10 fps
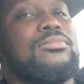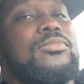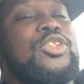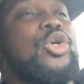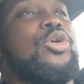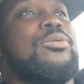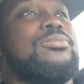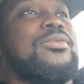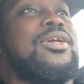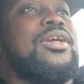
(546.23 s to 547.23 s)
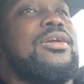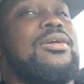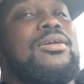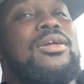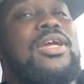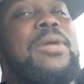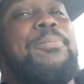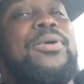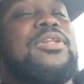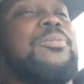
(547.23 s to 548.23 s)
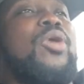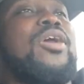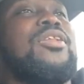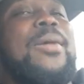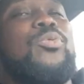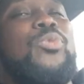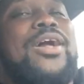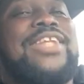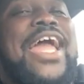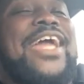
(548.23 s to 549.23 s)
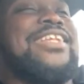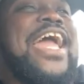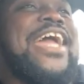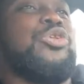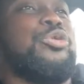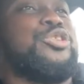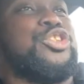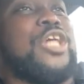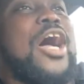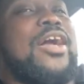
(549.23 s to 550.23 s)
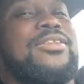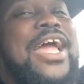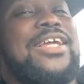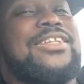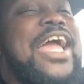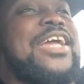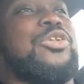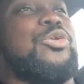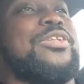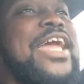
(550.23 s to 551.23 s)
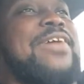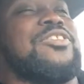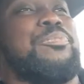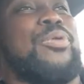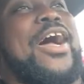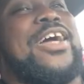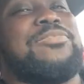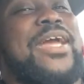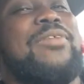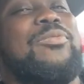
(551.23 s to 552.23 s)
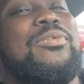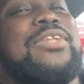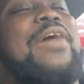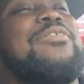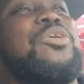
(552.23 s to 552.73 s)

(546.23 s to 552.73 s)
So, him putting LeBron number one, that ain't no shock. That ain't no damn surprise, man. That was to